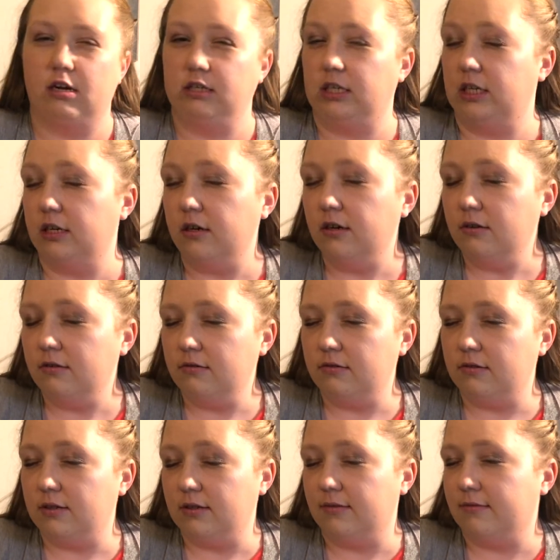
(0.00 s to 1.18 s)
a year,
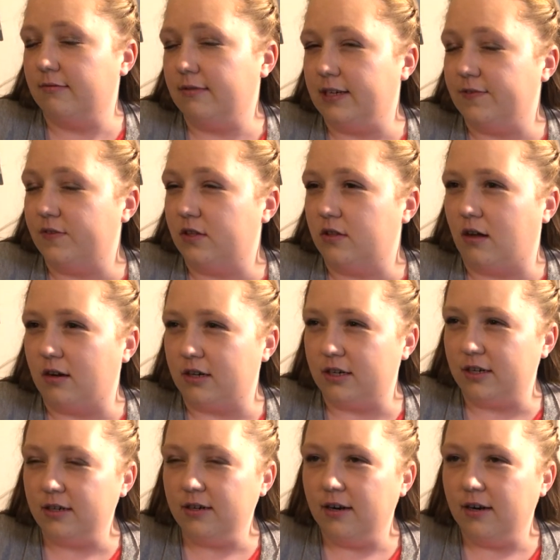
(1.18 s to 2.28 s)
even longer.